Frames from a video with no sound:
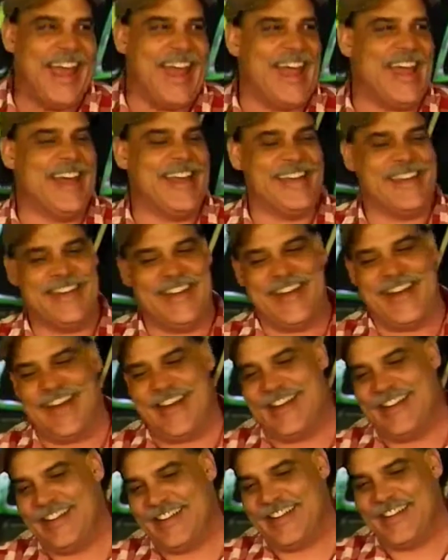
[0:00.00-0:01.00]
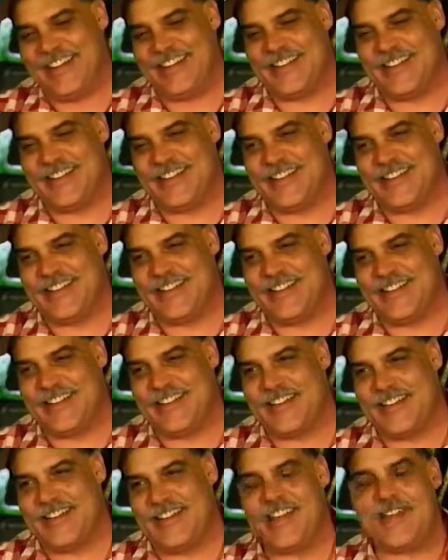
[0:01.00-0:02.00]
And
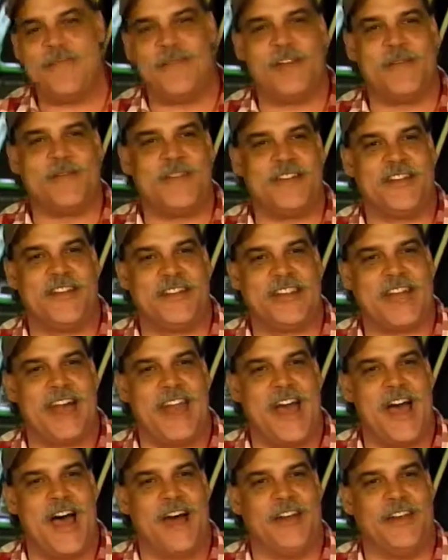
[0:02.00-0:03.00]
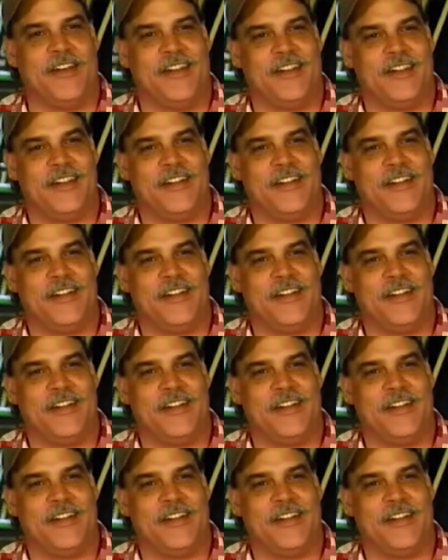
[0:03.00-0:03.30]
he made me take that out.